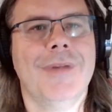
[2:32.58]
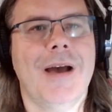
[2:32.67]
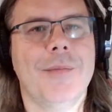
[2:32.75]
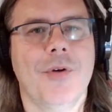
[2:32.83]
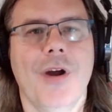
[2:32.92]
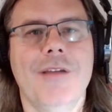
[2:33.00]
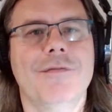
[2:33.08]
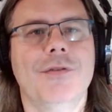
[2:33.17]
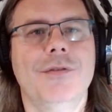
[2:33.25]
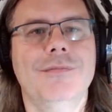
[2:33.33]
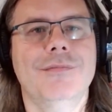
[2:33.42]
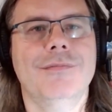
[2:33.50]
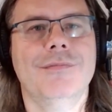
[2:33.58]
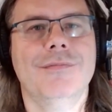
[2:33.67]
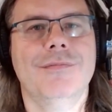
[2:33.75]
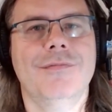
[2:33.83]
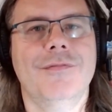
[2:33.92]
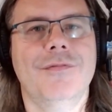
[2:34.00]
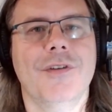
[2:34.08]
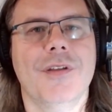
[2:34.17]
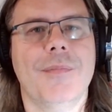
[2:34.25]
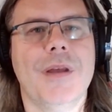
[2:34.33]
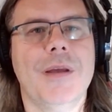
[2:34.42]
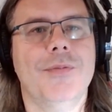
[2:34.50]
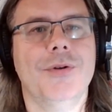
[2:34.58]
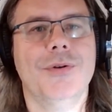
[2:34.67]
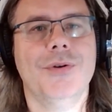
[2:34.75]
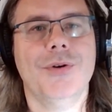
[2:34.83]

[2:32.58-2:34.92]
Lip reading: I'm grateful for the people